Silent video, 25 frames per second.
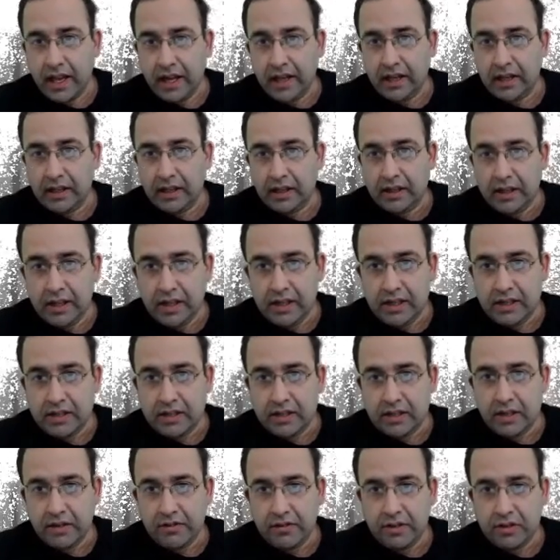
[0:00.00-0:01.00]

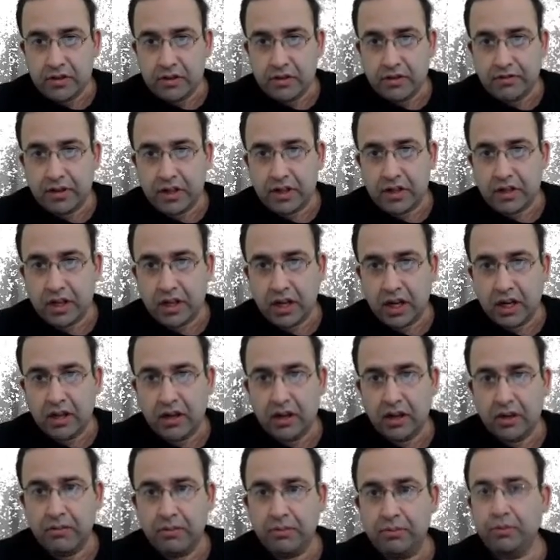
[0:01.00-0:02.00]
Increased levels of which
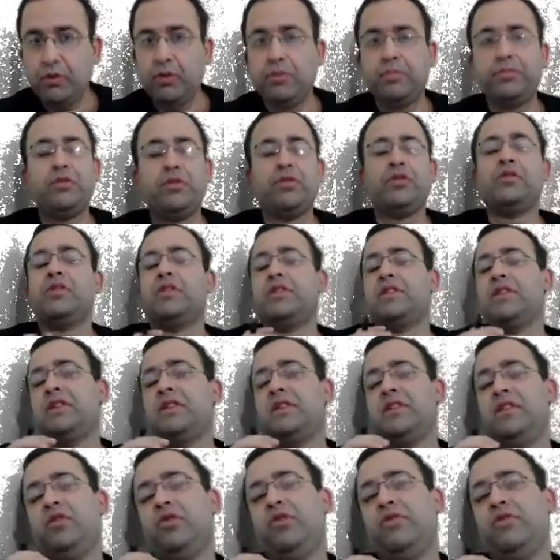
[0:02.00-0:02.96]
are poor prognosis in